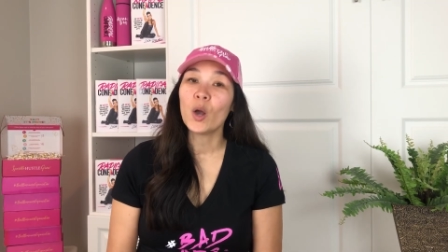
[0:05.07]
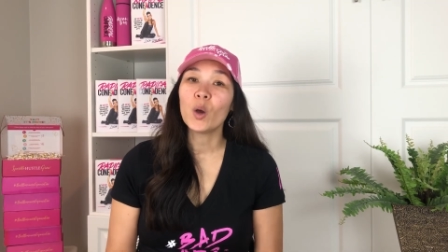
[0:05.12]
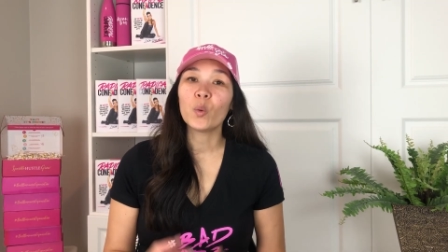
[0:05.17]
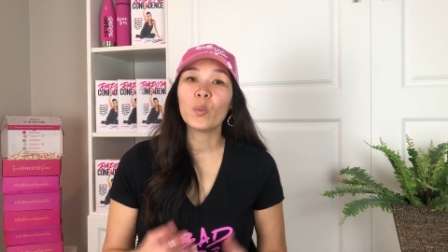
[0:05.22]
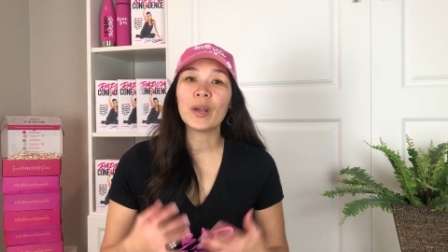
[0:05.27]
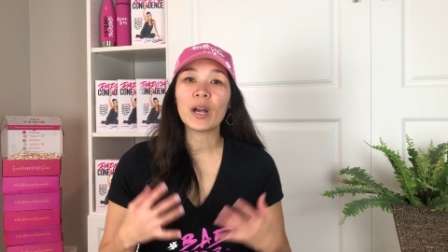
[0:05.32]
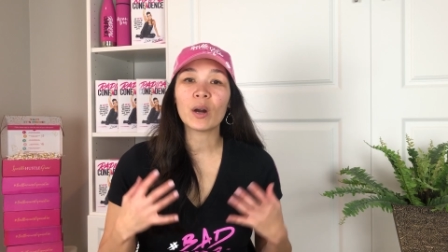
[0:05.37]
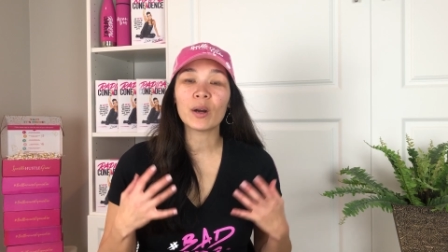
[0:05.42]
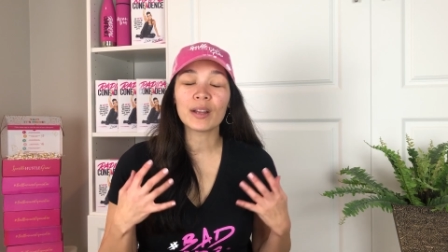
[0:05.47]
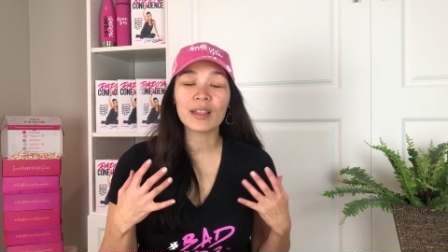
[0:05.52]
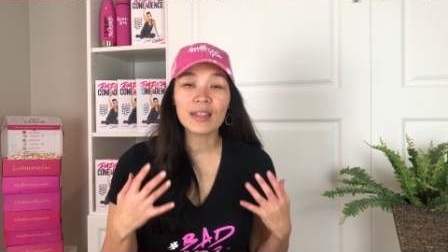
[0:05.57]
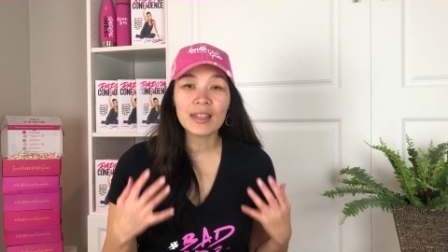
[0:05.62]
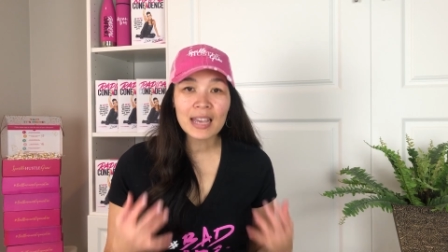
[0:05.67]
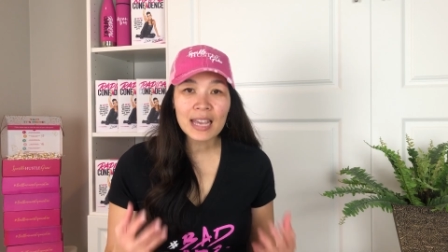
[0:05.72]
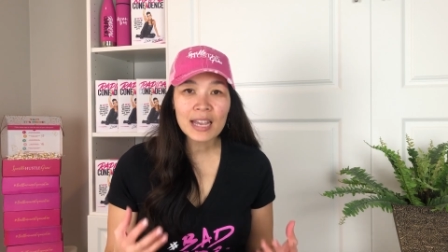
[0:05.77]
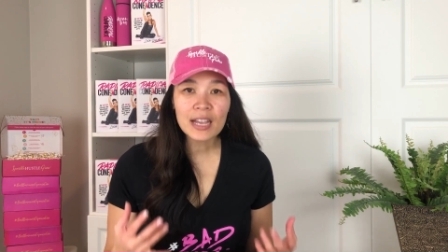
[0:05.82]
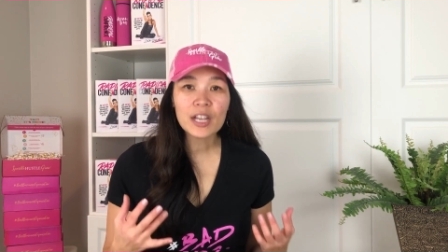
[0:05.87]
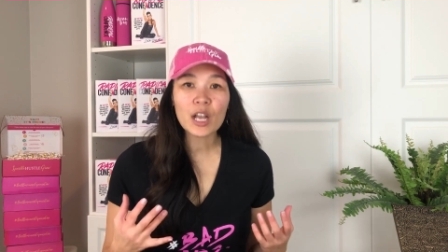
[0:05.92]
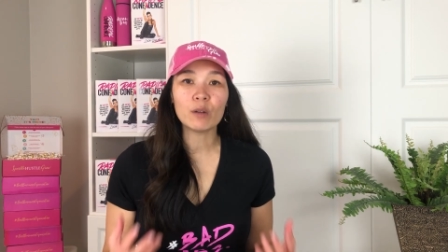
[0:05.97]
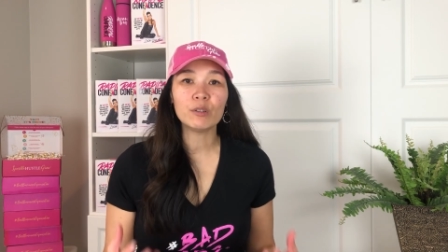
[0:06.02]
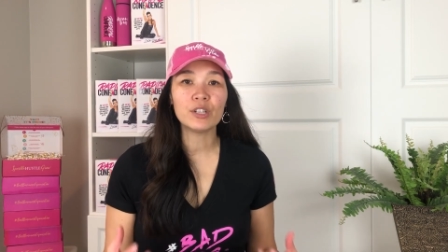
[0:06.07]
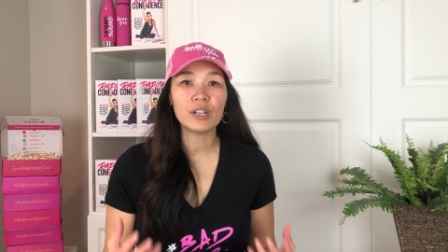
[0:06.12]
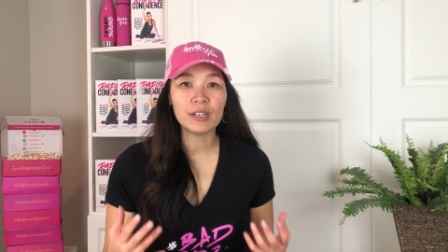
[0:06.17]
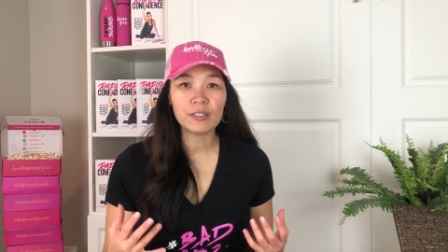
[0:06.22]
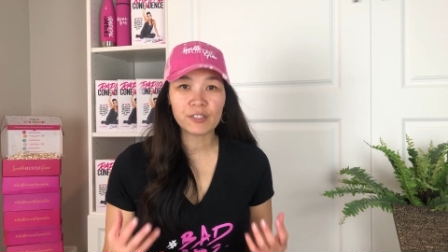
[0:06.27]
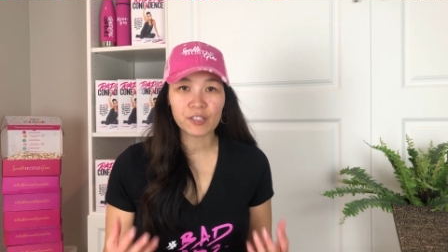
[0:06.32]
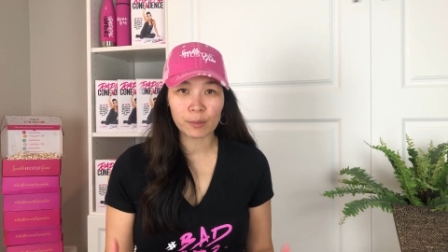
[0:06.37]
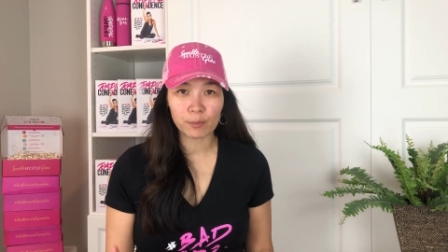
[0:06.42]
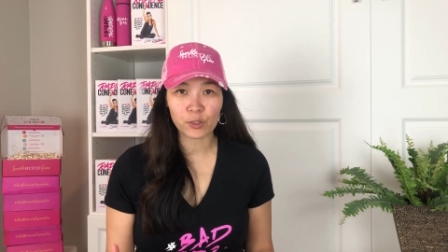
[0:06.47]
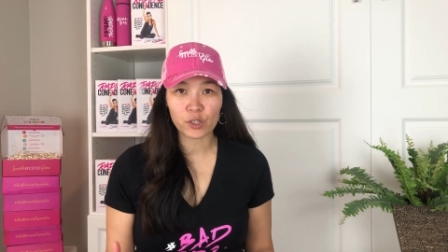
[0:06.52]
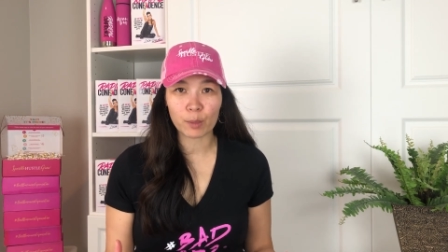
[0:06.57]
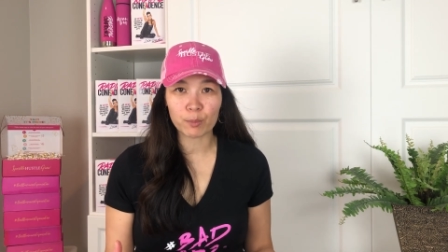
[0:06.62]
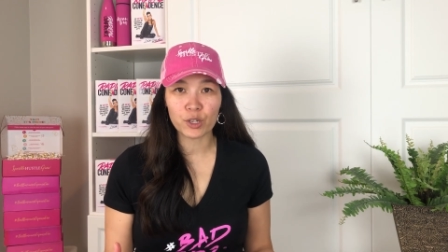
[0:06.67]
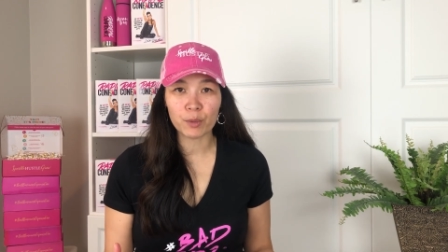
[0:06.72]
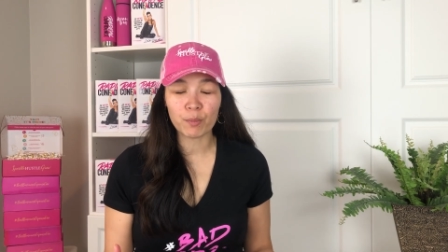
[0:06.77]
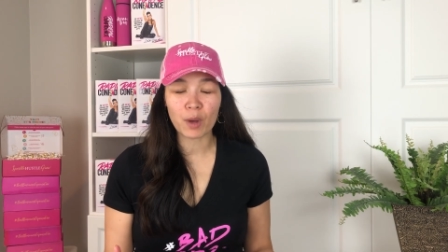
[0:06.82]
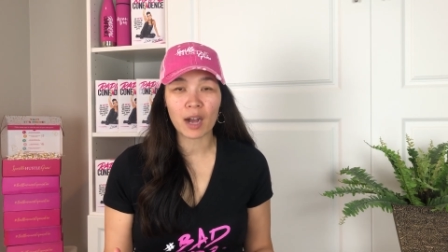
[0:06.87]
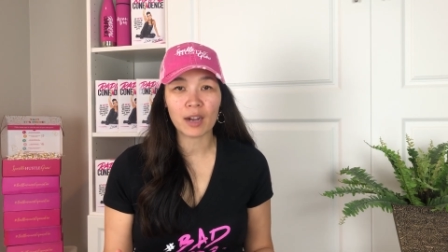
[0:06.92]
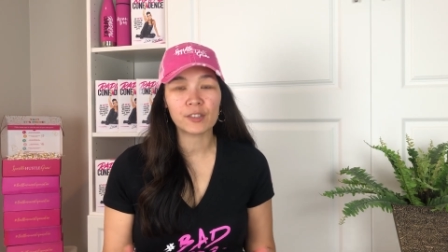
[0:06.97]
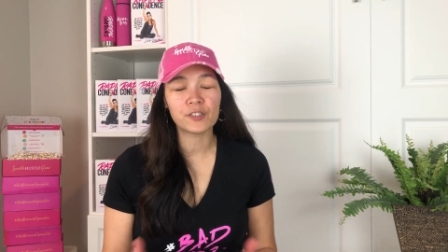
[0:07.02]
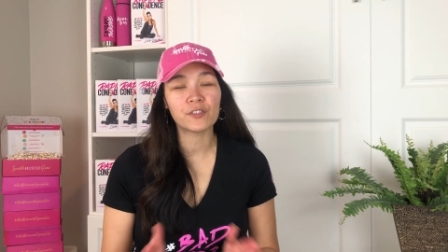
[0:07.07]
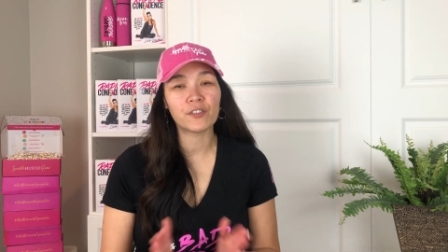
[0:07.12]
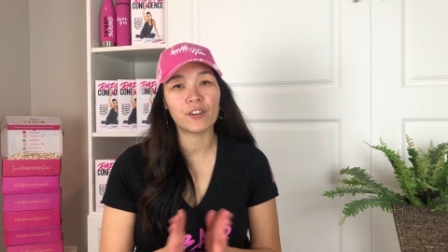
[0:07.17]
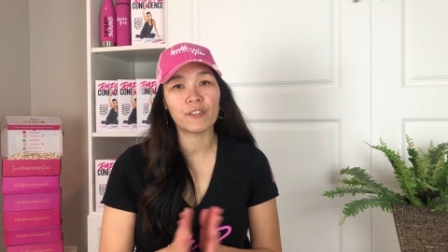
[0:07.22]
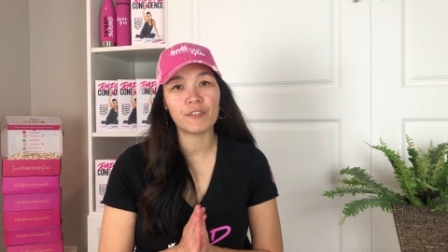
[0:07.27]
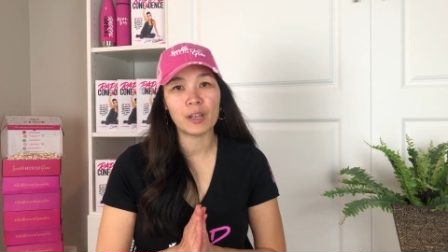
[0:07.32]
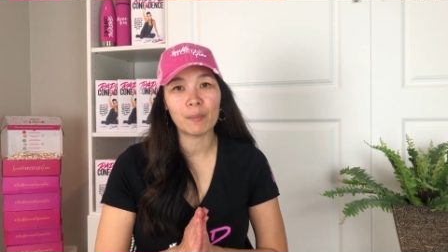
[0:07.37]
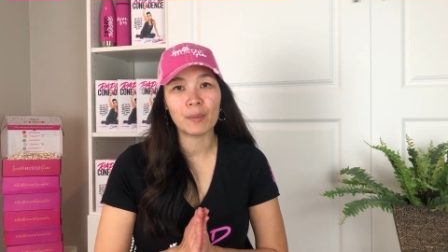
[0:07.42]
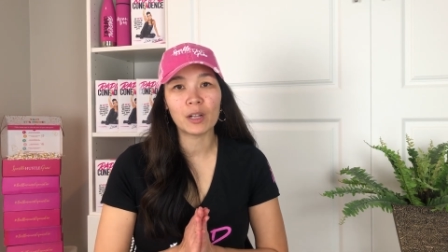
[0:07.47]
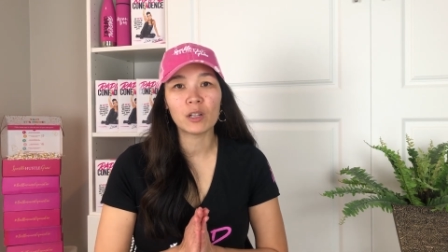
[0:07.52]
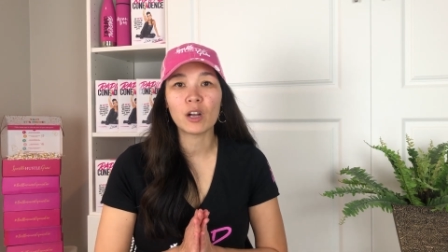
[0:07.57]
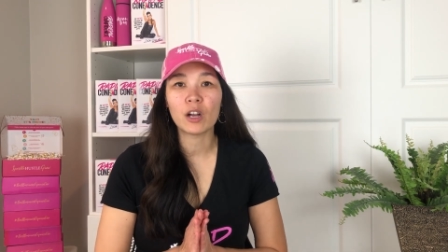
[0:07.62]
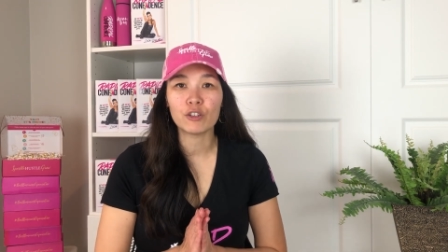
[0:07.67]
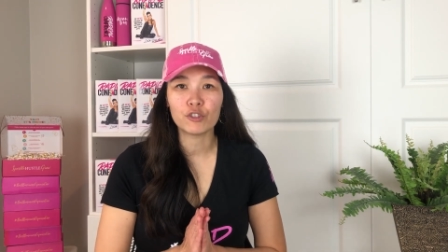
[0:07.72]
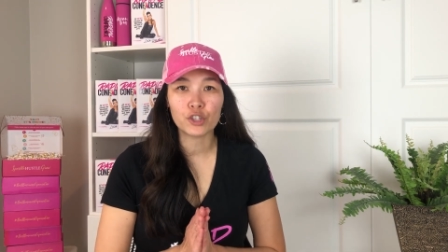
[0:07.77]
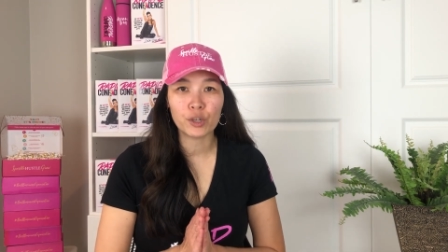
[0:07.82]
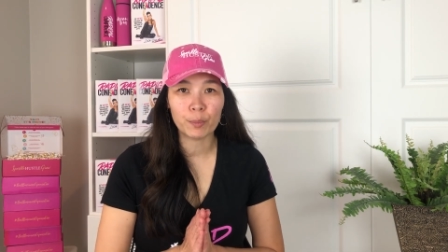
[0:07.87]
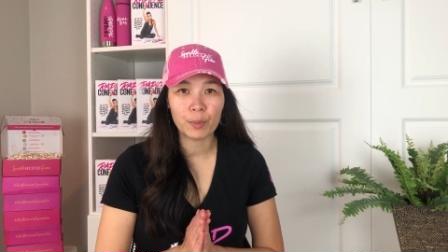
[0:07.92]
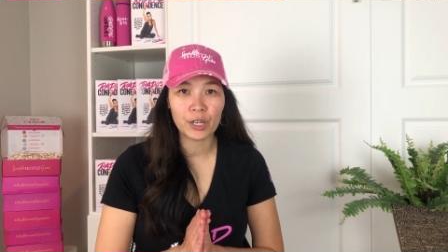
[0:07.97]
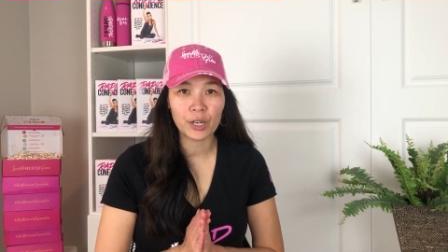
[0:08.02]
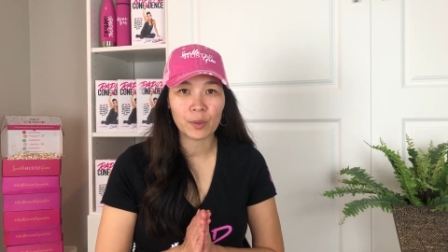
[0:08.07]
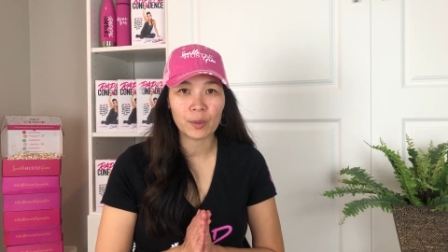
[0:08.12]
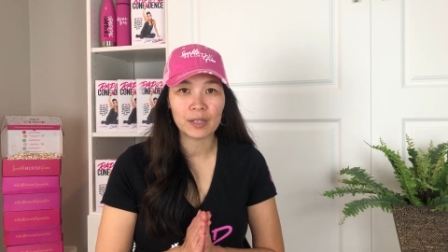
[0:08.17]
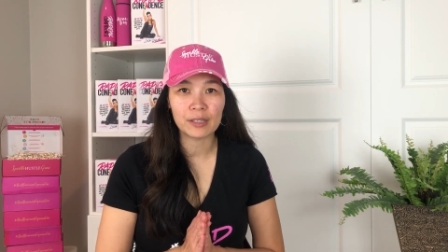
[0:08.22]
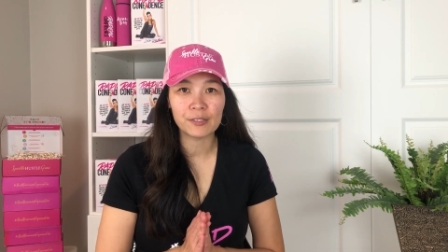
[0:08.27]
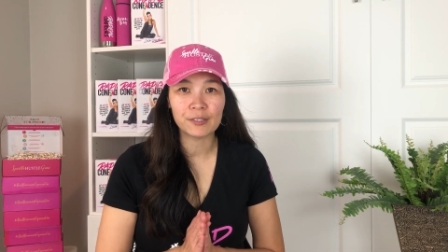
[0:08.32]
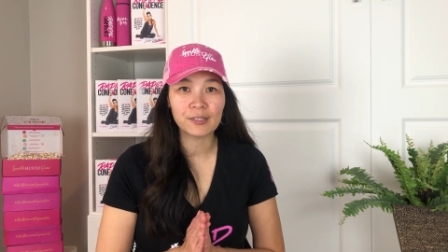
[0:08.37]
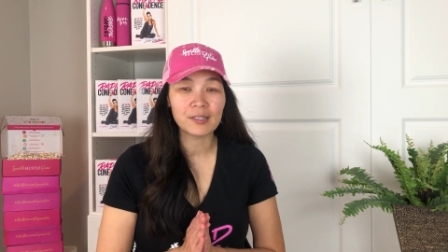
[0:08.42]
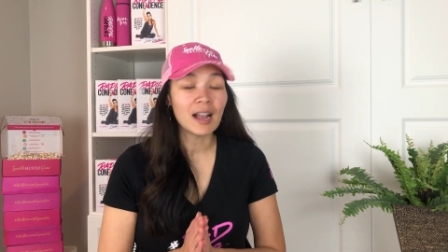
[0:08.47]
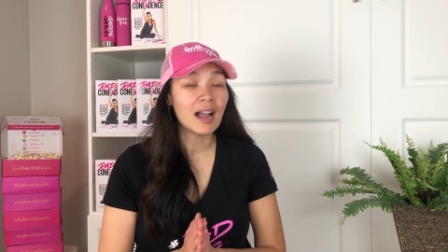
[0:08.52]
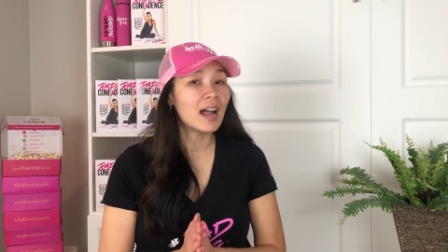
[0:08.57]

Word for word: We are the go-to subscription box for female entrepreneurs.